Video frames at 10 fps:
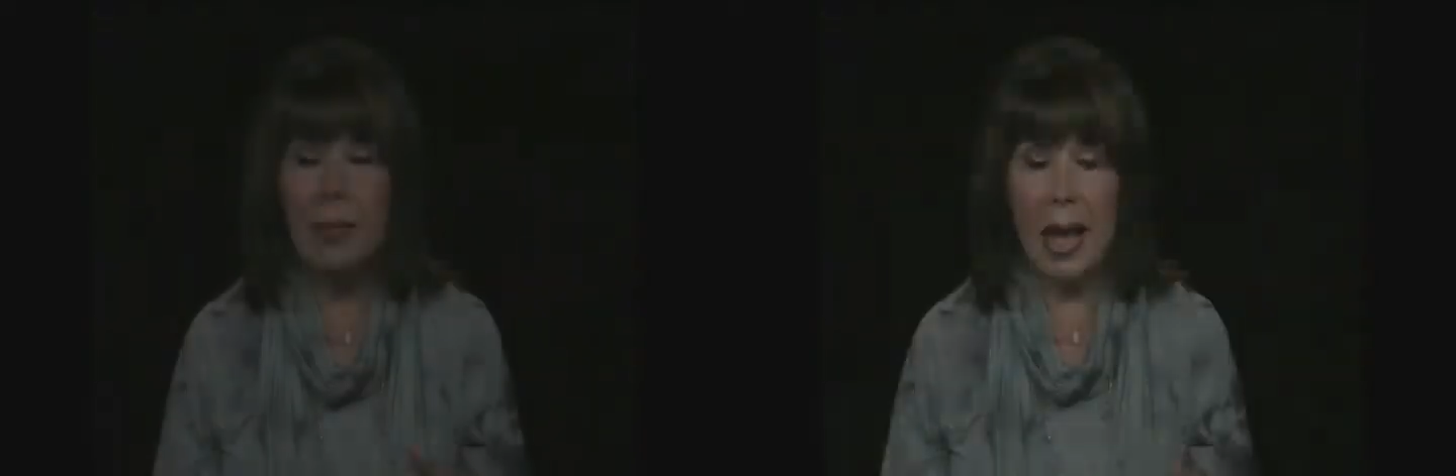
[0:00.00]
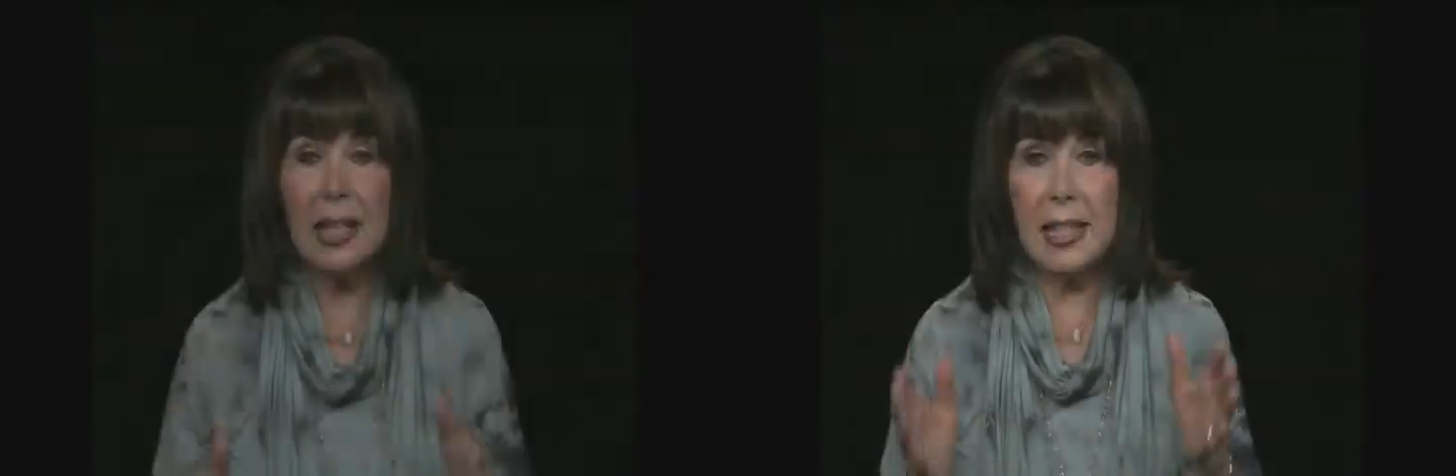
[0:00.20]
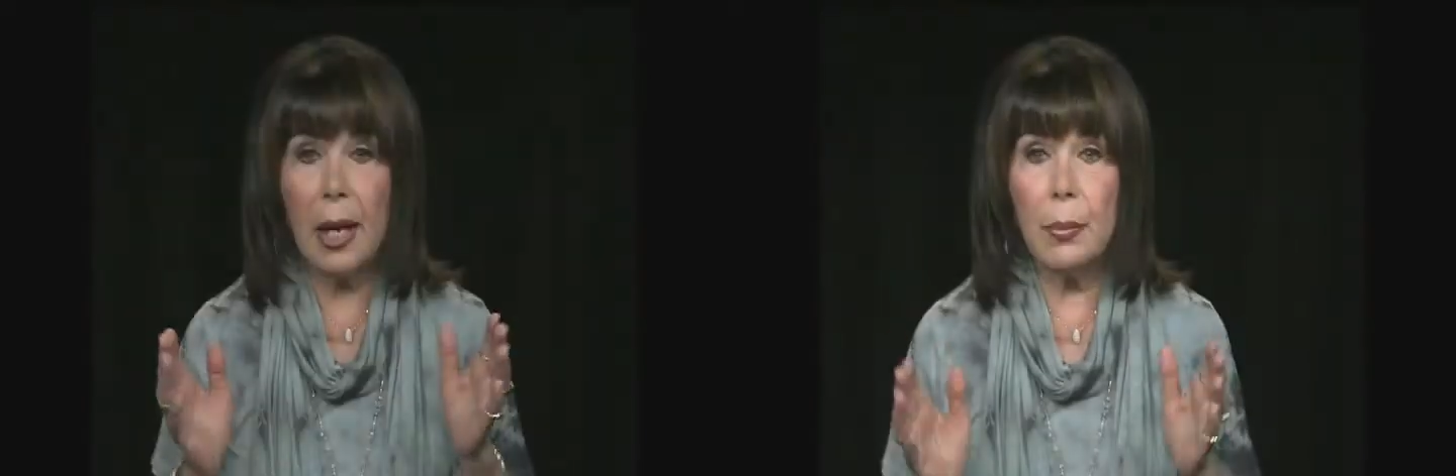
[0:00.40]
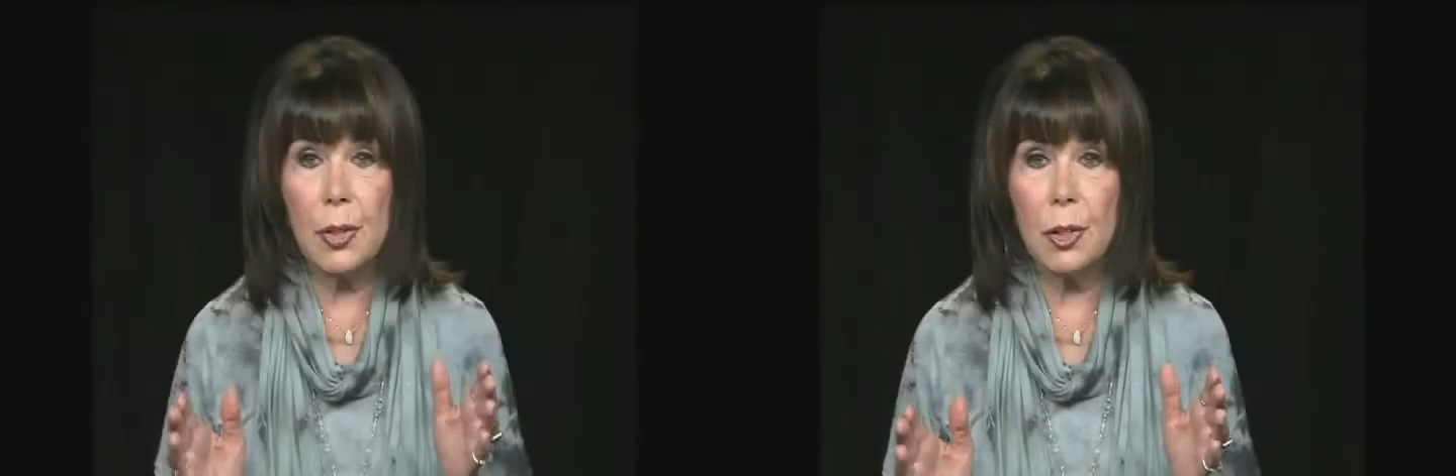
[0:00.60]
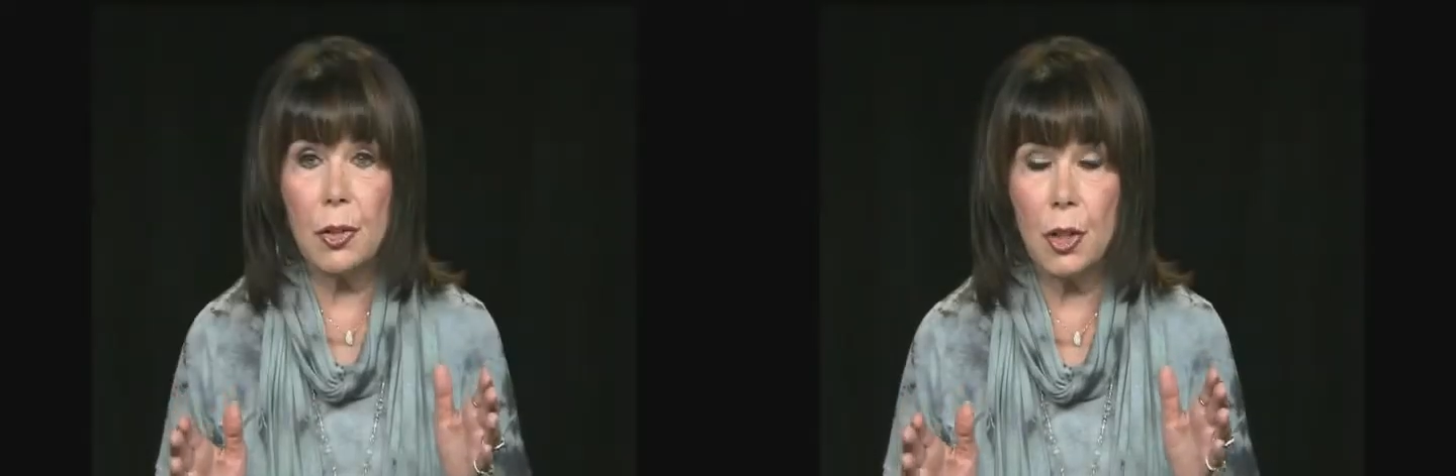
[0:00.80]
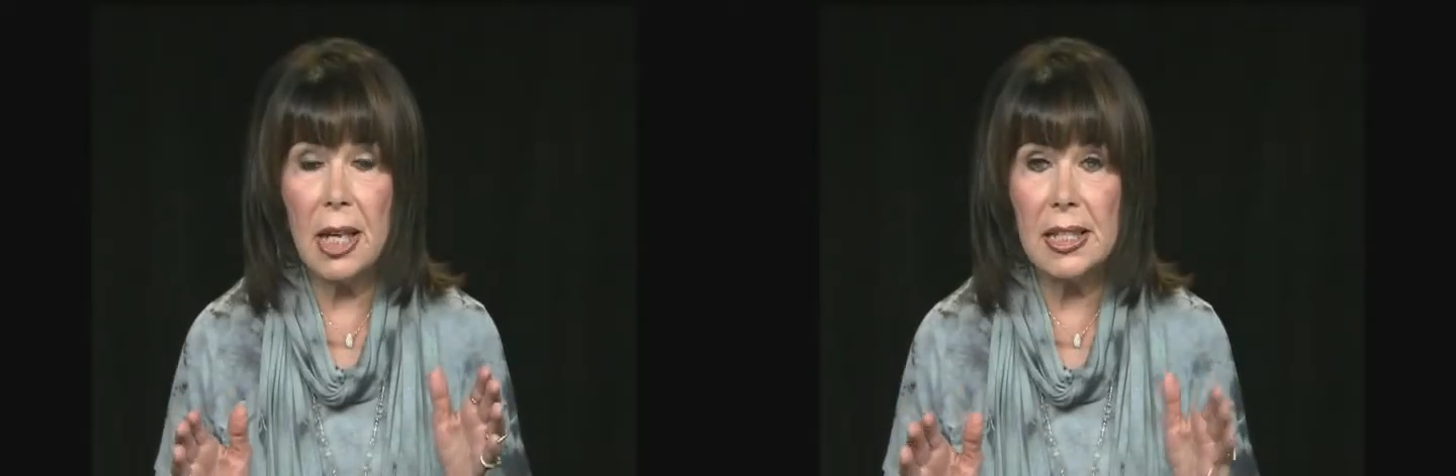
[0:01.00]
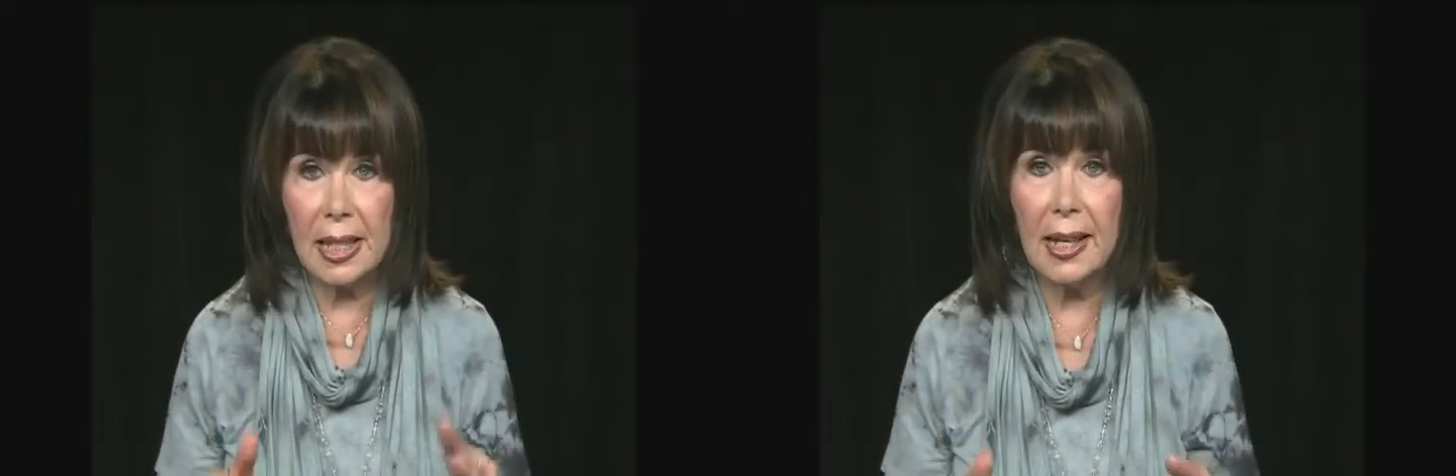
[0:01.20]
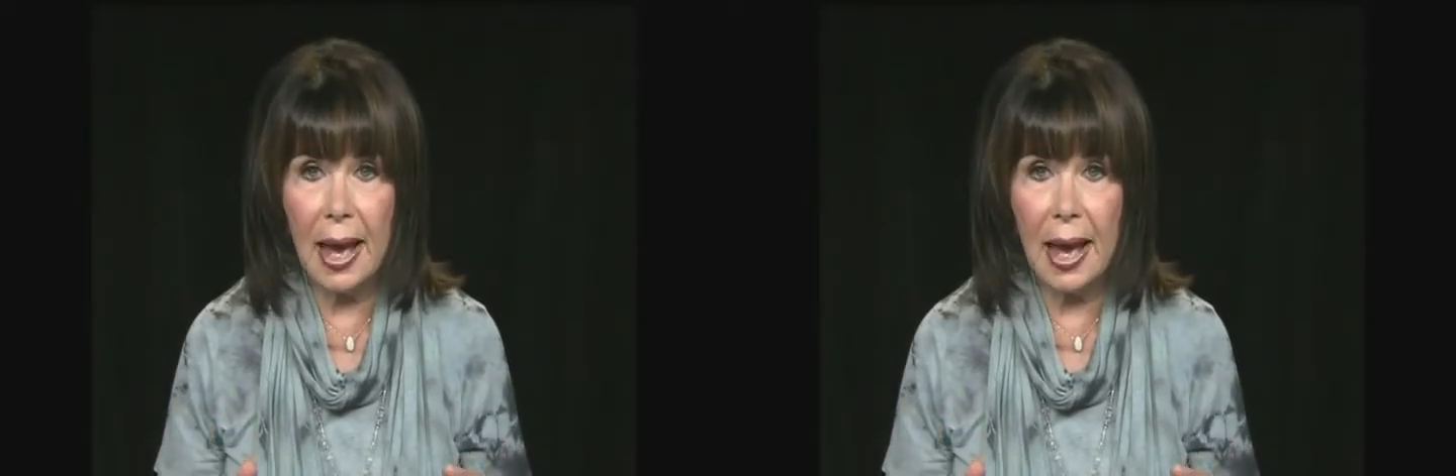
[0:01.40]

As I was chasing